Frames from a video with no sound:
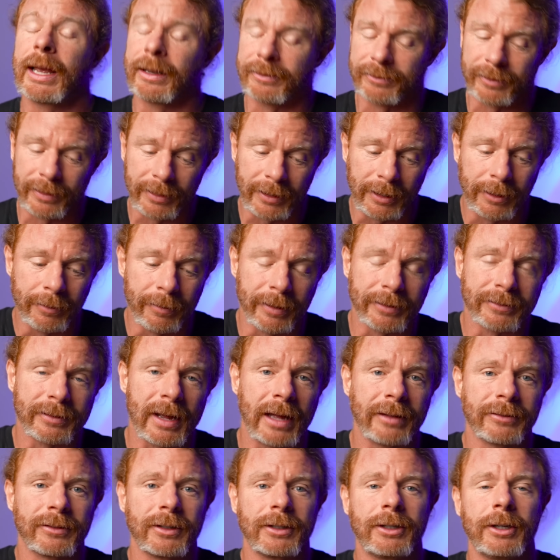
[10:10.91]
It's in the US
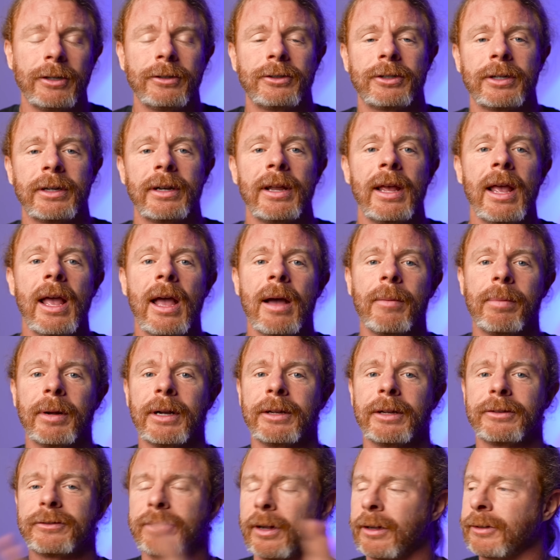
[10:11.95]
Constitution, but
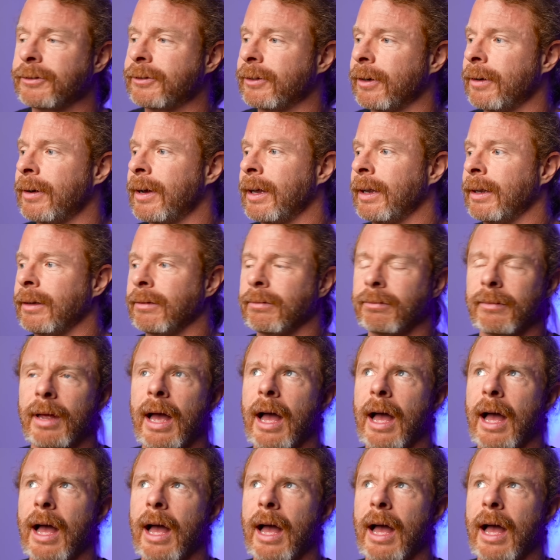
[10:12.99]
it's also in,